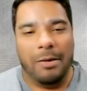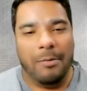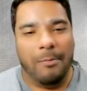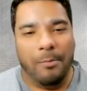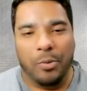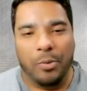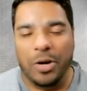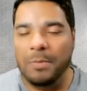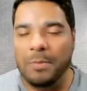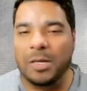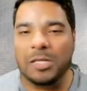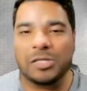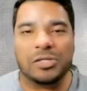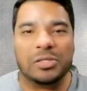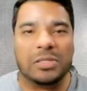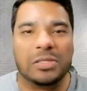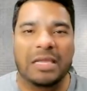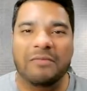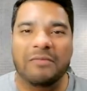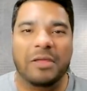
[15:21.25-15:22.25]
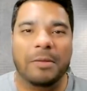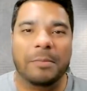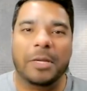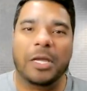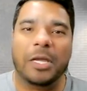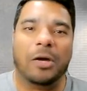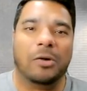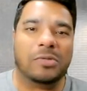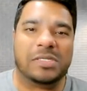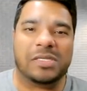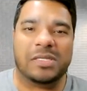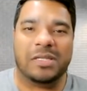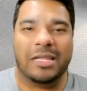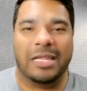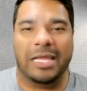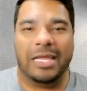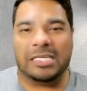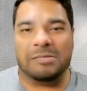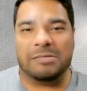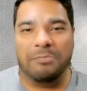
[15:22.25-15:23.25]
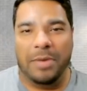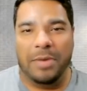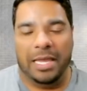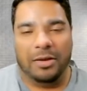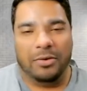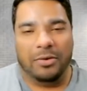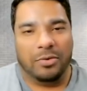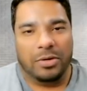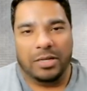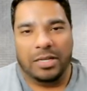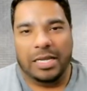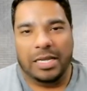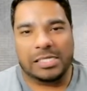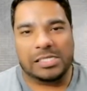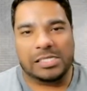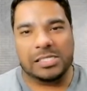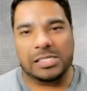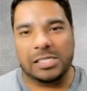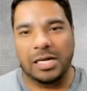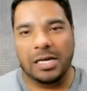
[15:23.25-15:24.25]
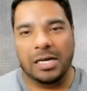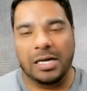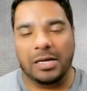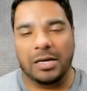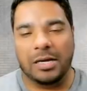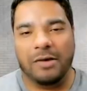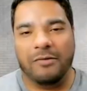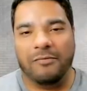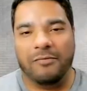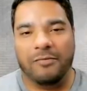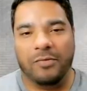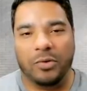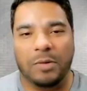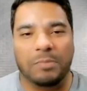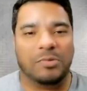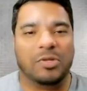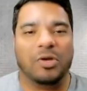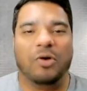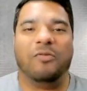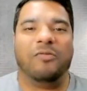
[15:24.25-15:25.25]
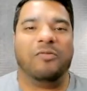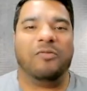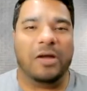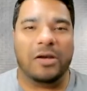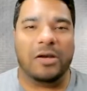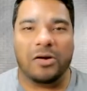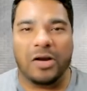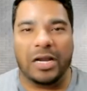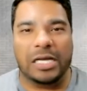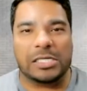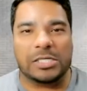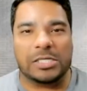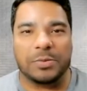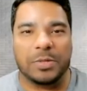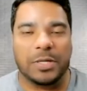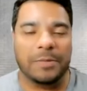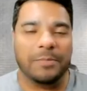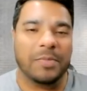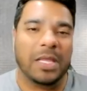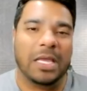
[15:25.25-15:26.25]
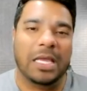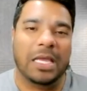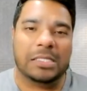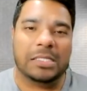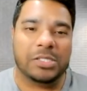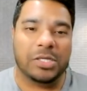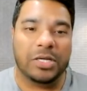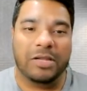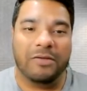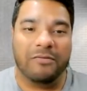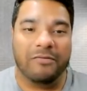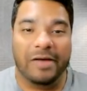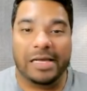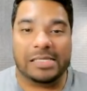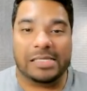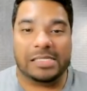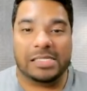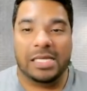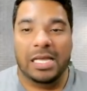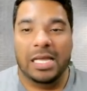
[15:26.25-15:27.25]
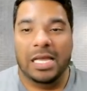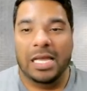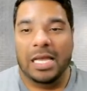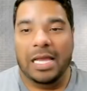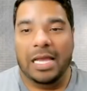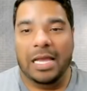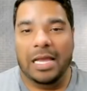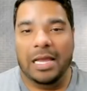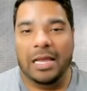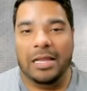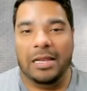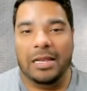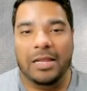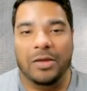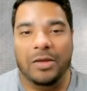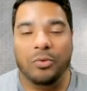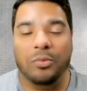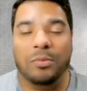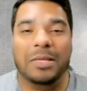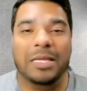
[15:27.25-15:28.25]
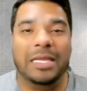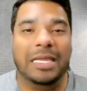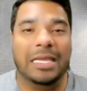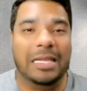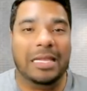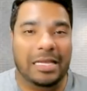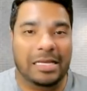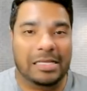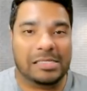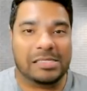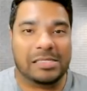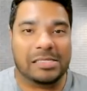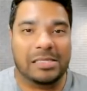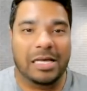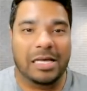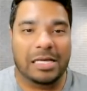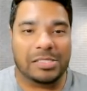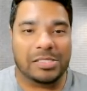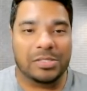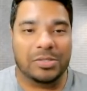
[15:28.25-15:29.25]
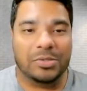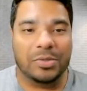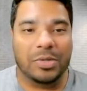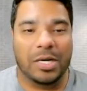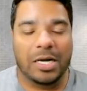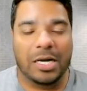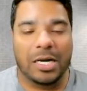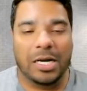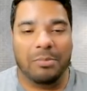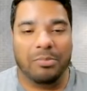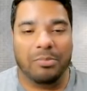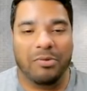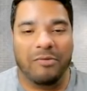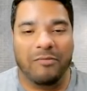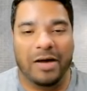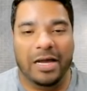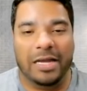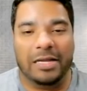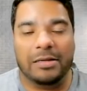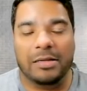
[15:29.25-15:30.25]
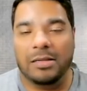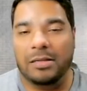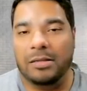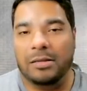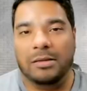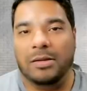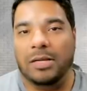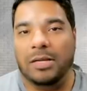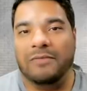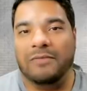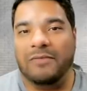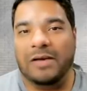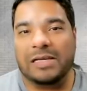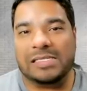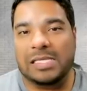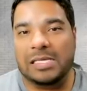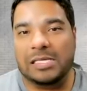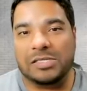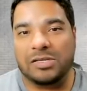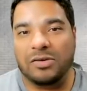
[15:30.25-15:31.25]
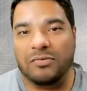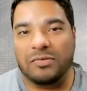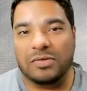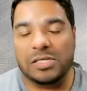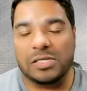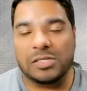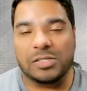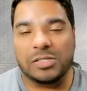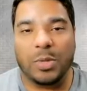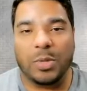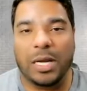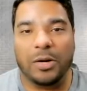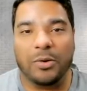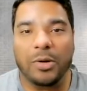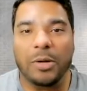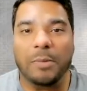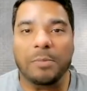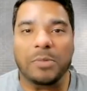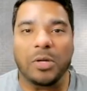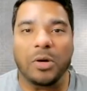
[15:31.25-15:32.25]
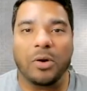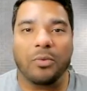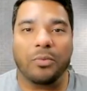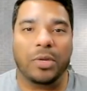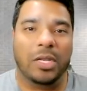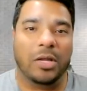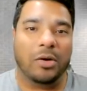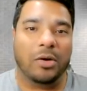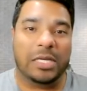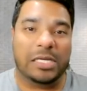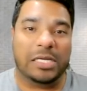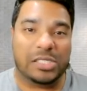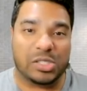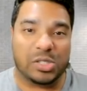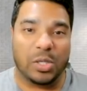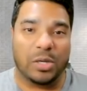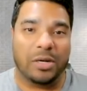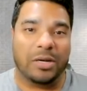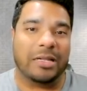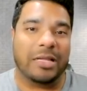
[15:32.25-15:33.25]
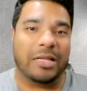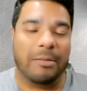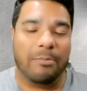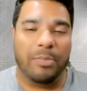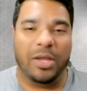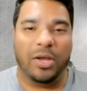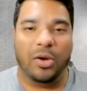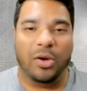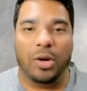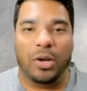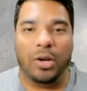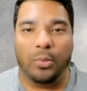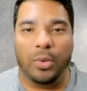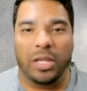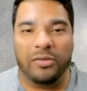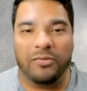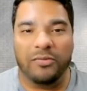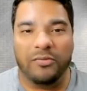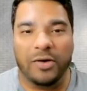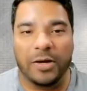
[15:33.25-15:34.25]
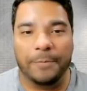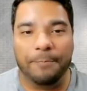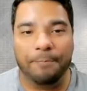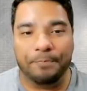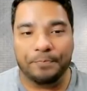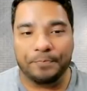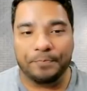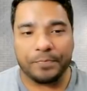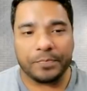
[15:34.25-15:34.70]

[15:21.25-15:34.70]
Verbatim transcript: pretty much leave them and go to the next bank or the next uh, crypto fund or hedge fund to invest. And they would be idiots not to uh, provide investing services around crypto. And we know they started a Bitcoin wealth fund.